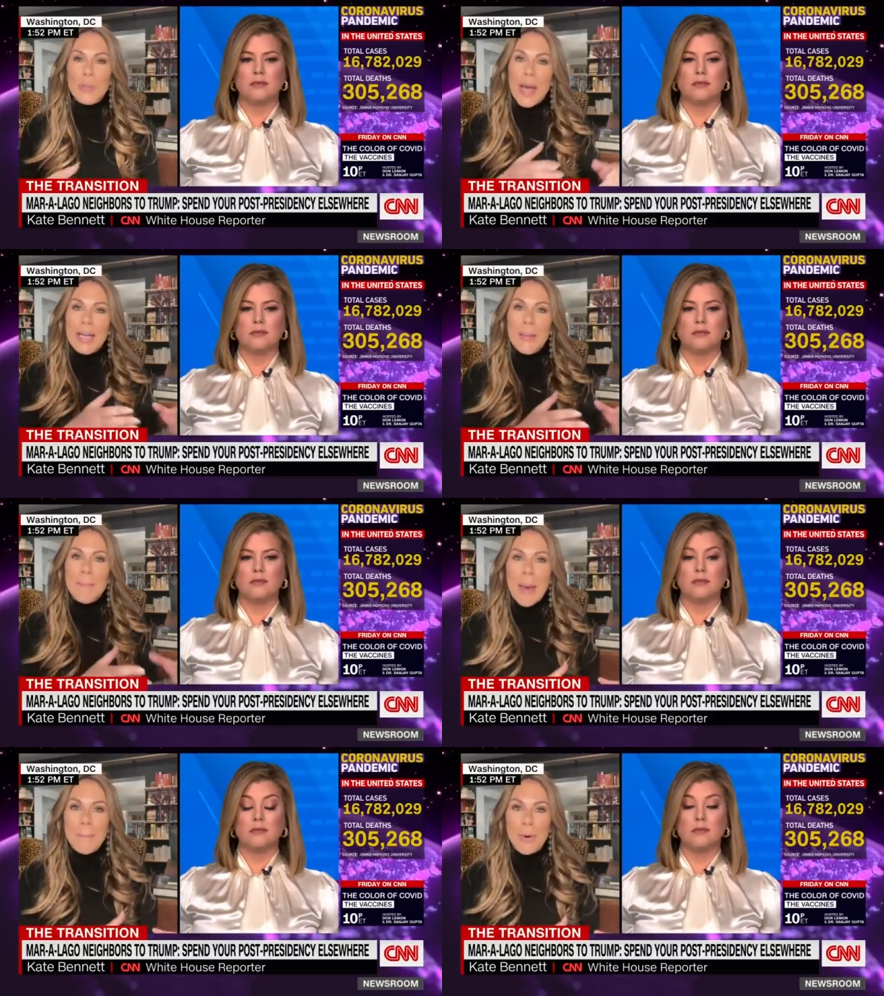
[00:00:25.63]
Speaker 1: So any
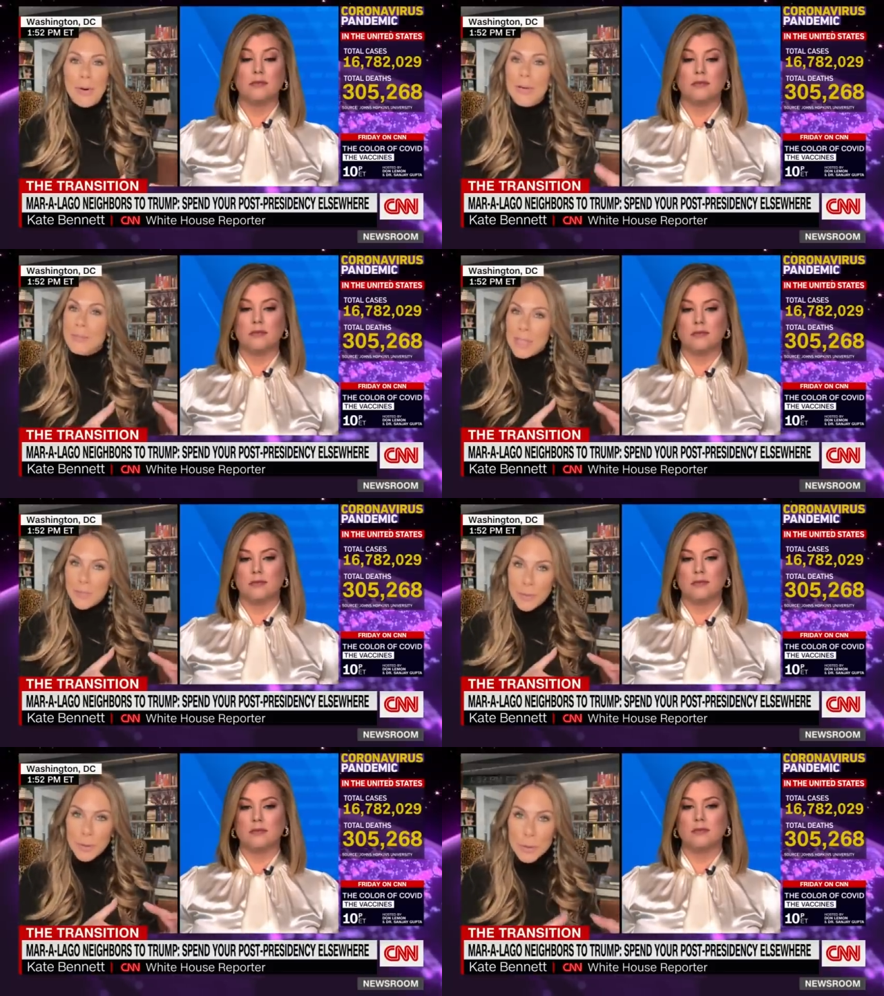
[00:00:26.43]
member,
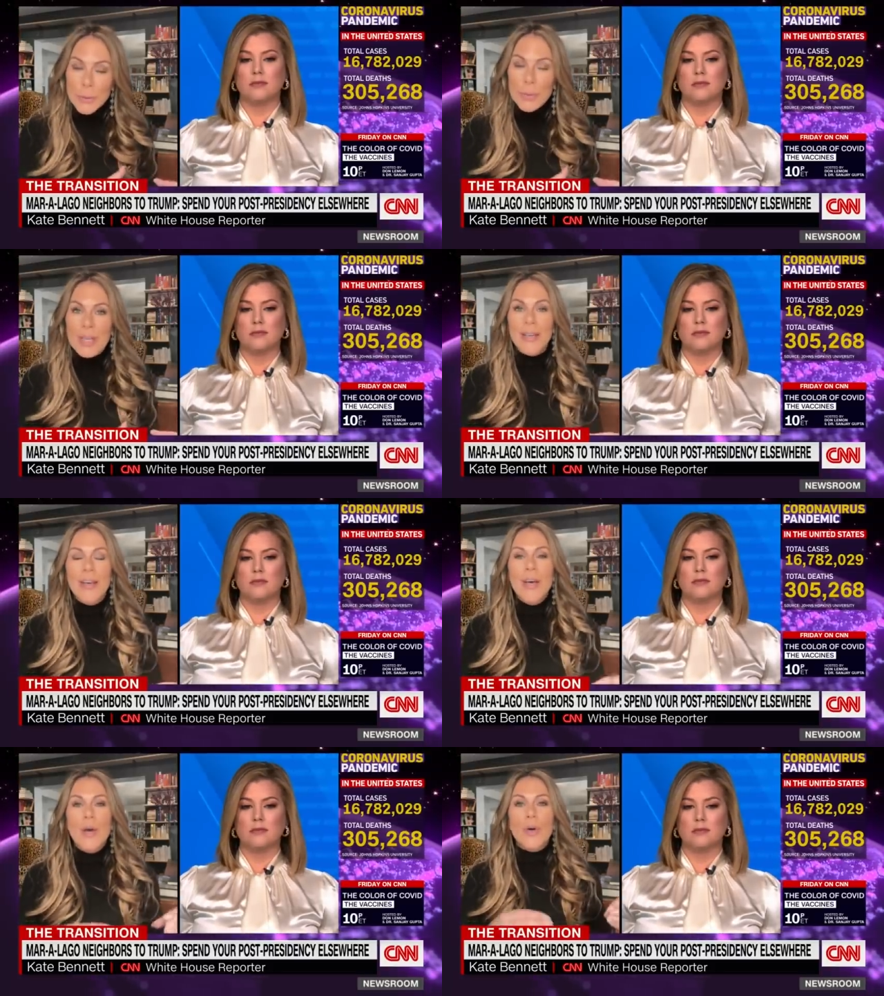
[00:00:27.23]
himself included,
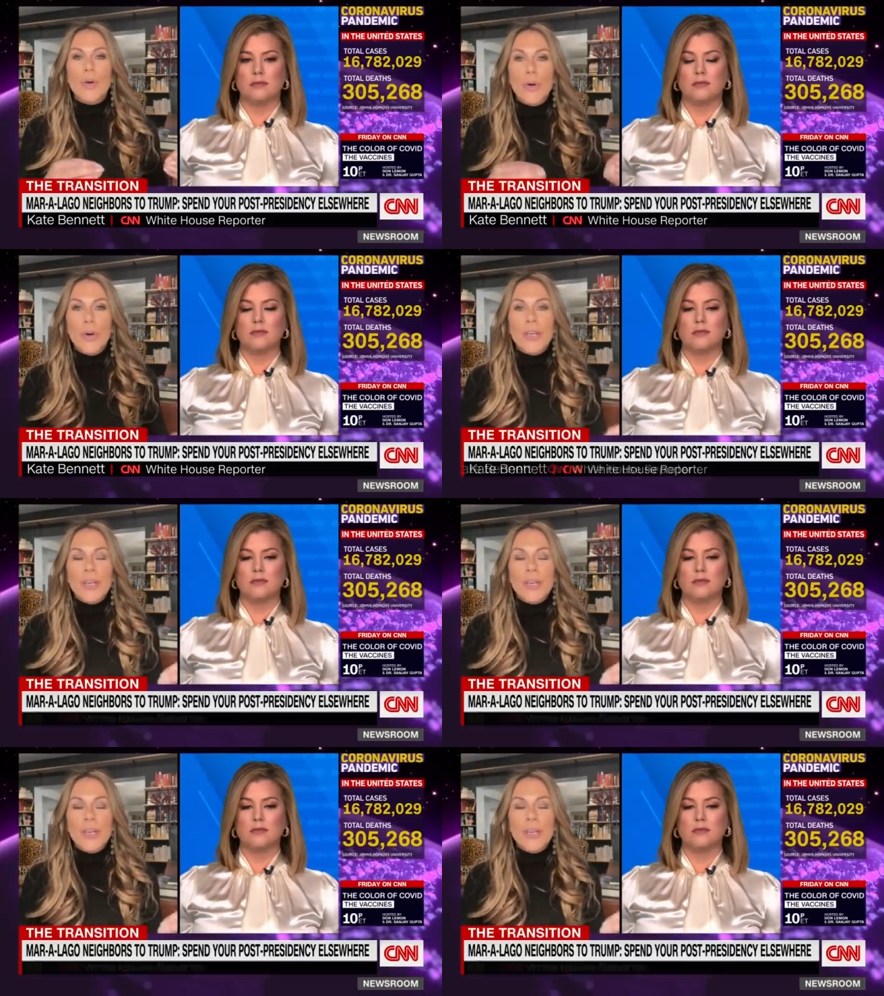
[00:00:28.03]
could